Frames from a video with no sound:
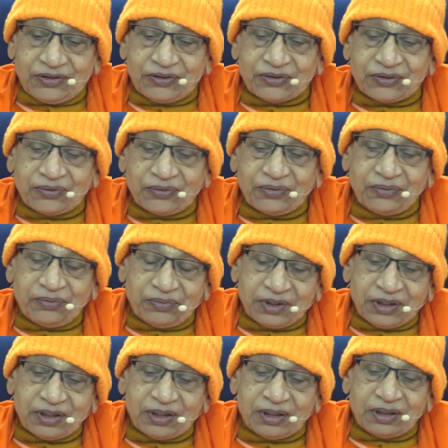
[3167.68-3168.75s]
So,
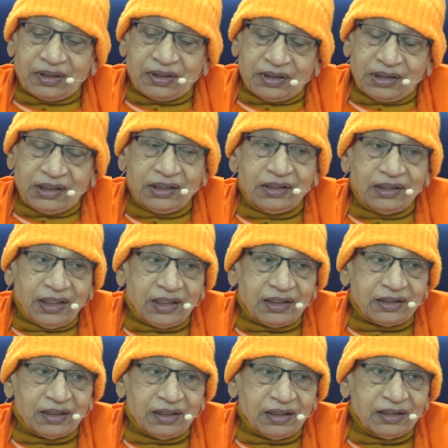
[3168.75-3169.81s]
in that
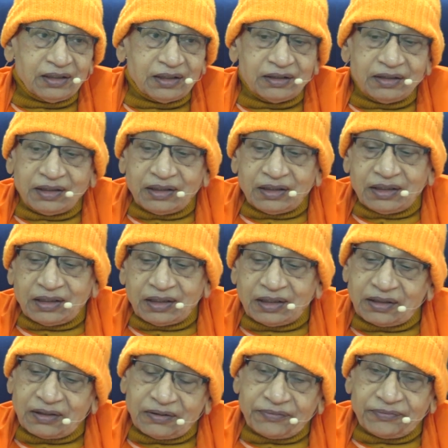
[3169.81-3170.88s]
sense,
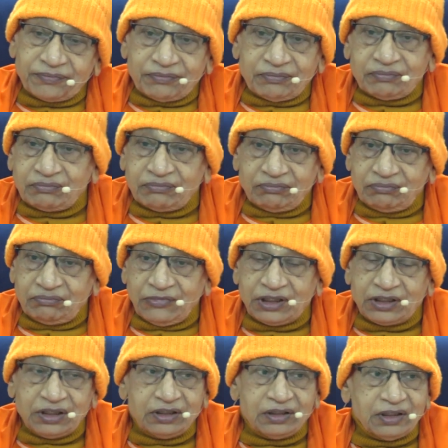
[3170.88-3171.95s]

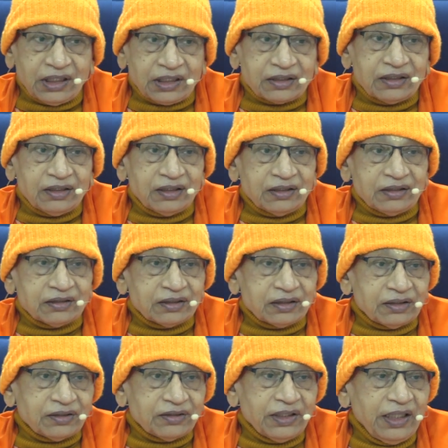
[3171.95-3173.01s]
this is an excellent
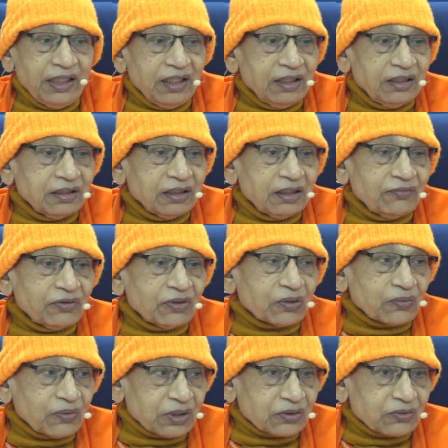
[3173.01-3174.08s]
aid given
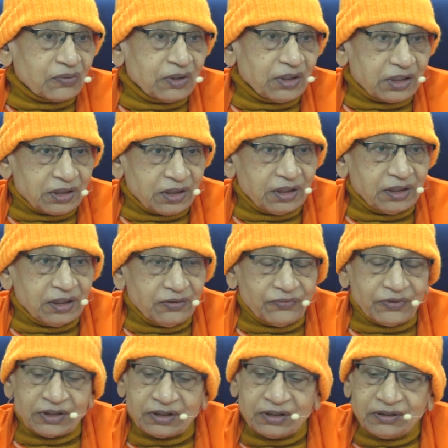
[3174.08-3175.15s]
to us to understand these
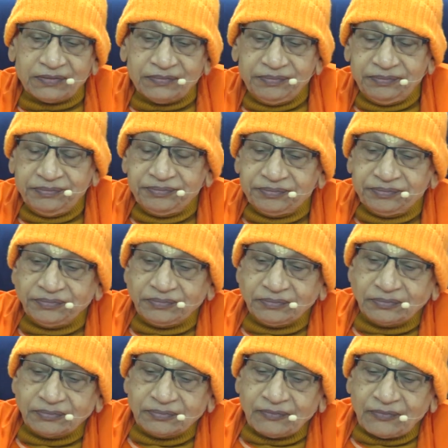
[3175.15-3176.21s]
verses.
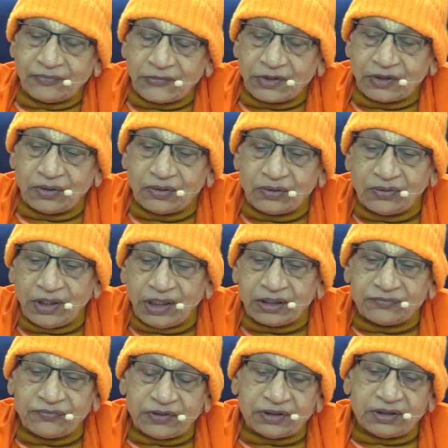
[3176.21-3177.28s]
So,
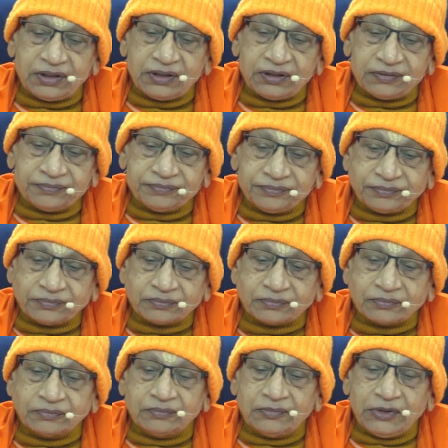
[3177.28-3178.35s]
next verse is
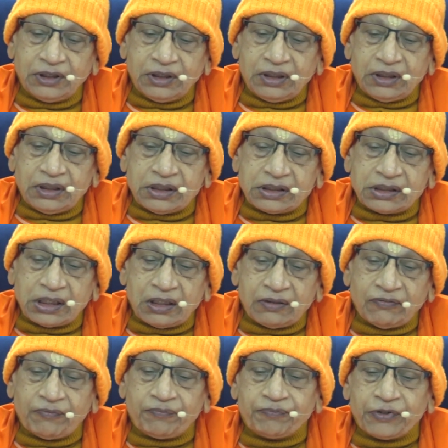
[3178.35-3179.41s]

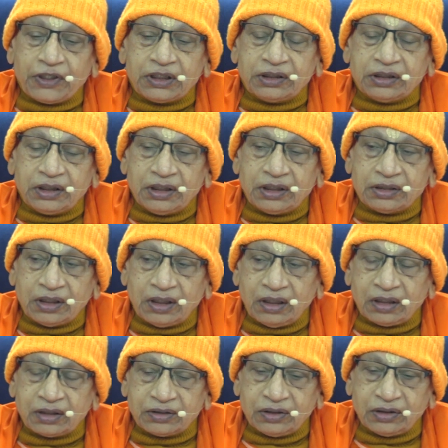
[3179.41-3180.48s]
Sarva Pratyaya
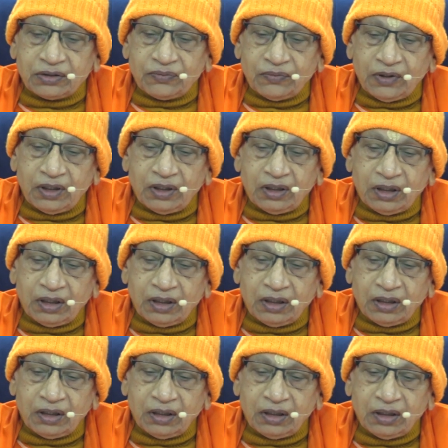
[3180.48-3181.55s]

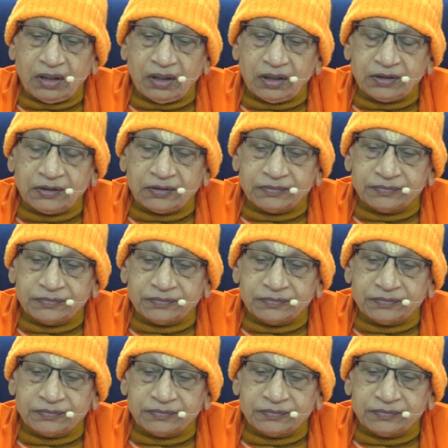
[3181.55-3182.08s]
Sakshitvat